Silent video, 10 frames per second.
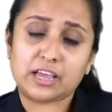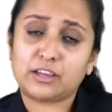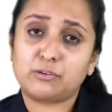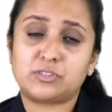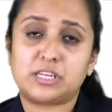are
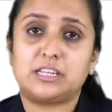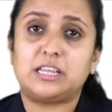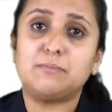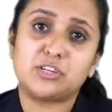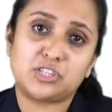using
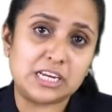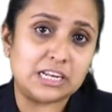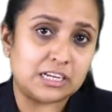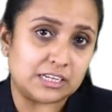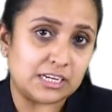the machine
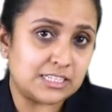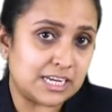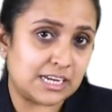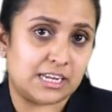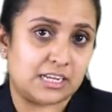learning
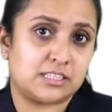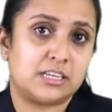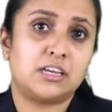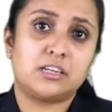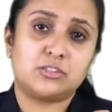techniques,
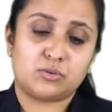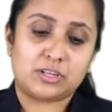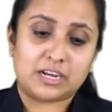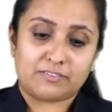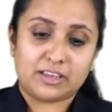so
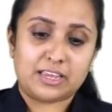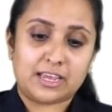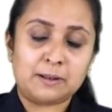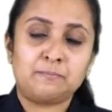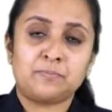that we
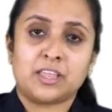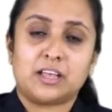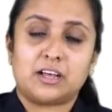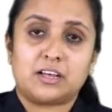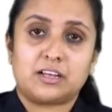can
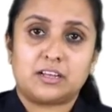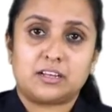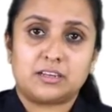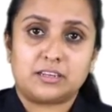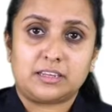
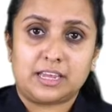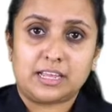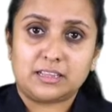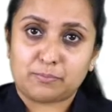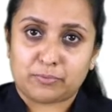
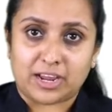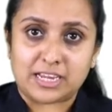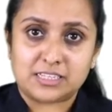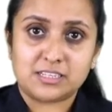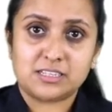get the
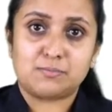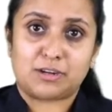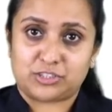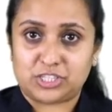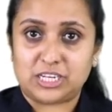prices
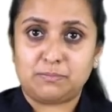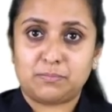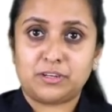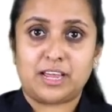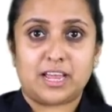much
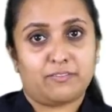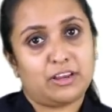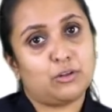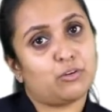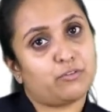cheaper, and we
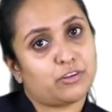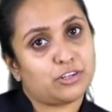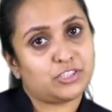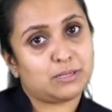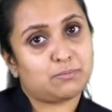will go for the
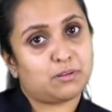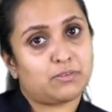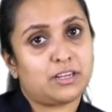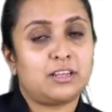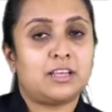cheaper
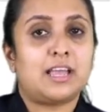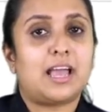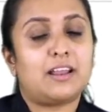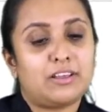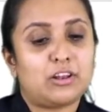one,
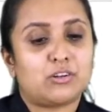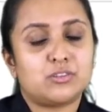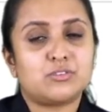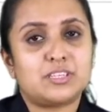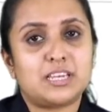and we will
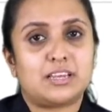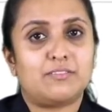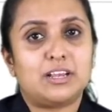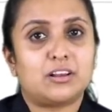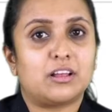also see,
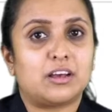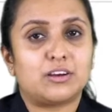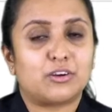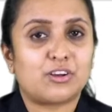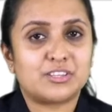we will
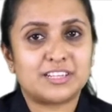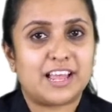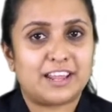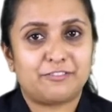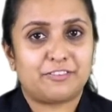cross
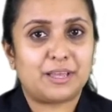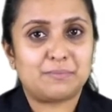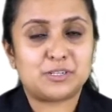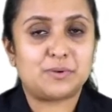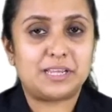clarify
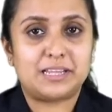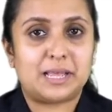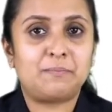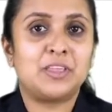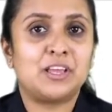between
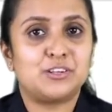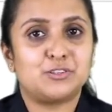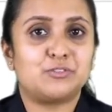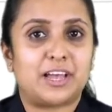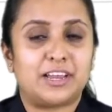them
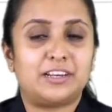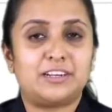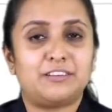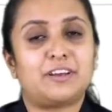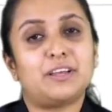to
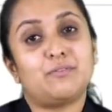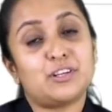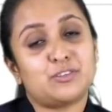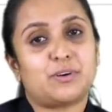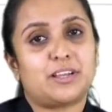identify
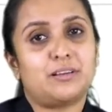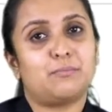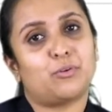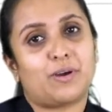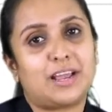which one
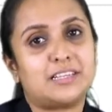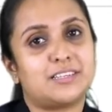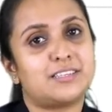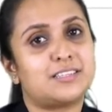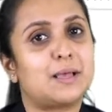provides
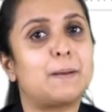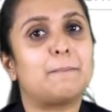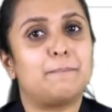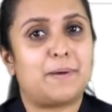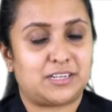us
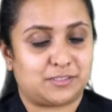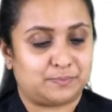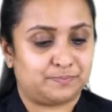better.